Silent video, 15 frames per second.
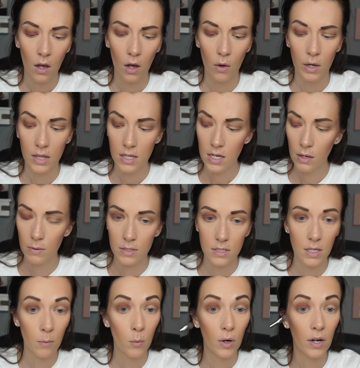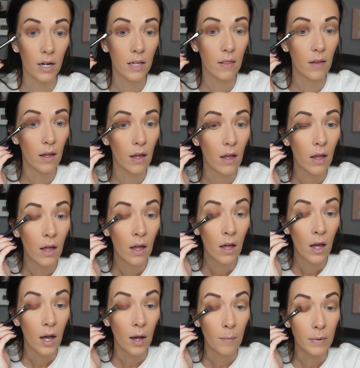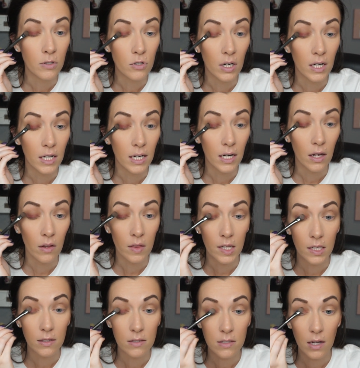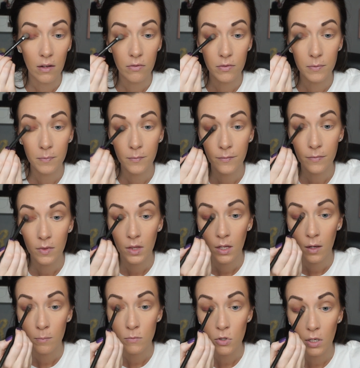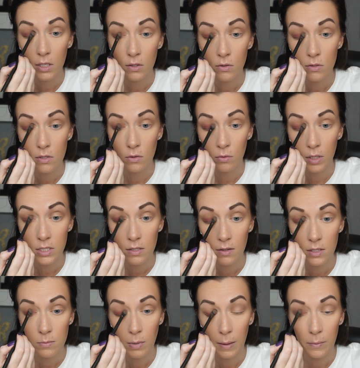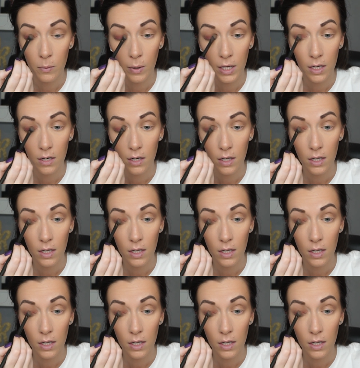Oh, I think I was somewhere in the, I've been trying to eat healthy and stuff. trying to lose the rest of this baby weight.